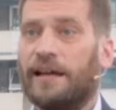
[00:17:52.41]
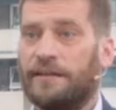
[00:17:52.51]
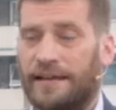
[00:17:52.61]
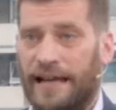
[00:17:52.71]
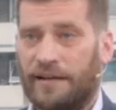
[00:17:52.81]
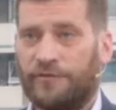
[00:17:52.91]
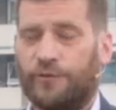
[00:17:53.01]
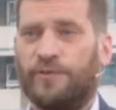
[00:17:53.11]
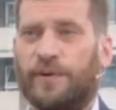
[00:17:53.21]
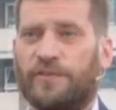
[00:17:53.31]
the lack of
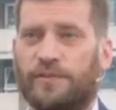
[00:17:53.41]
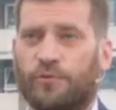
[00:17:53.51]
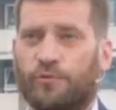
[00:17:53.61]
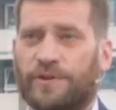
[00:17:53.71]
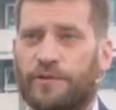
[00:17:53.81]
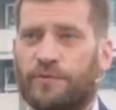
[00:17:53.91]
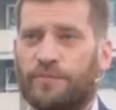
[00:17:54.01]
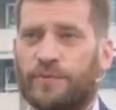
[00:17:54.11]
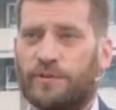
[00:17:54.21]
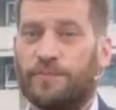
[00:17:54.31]
responsible
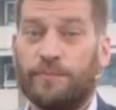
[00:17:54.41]
recruitment.